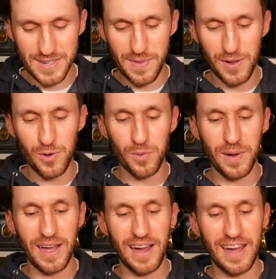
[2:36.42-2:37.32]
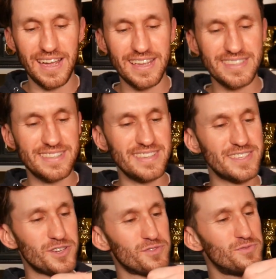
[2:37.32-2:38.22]
that caught my eye is
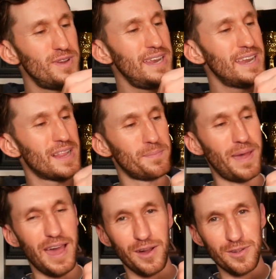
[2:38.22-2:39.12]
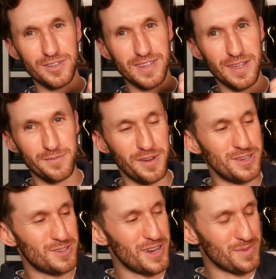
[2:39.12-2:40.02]
this green little pouch. I'm very
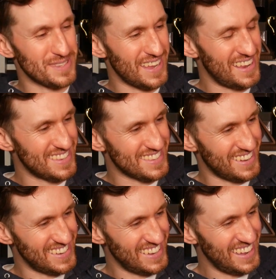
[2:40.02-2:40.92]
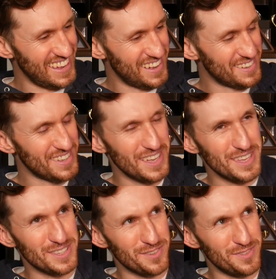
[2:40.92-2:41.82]
intrigued what's inside here.
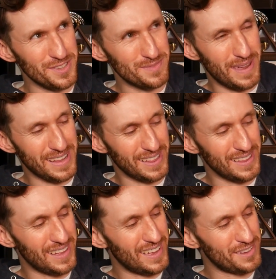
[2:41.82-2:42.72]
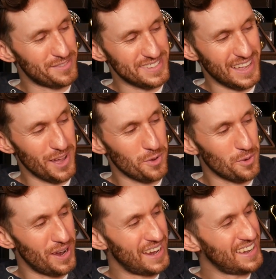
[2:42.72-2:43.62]
So it feels metal, it feels like a
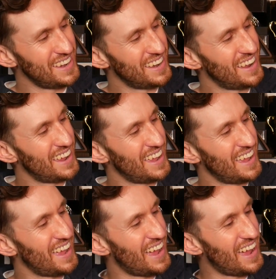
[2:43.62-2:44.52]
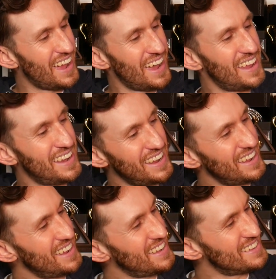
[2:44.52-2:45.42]
coin, and it
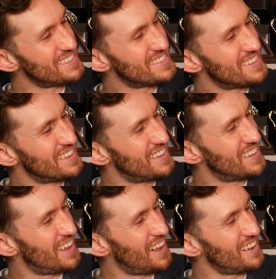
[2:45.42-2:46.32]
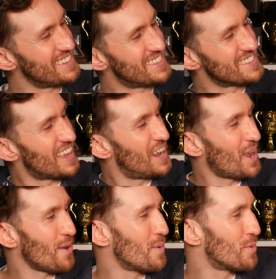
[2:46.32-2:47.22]
says
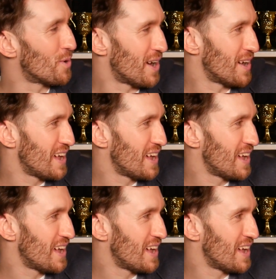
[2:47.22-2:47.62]
Alohomora,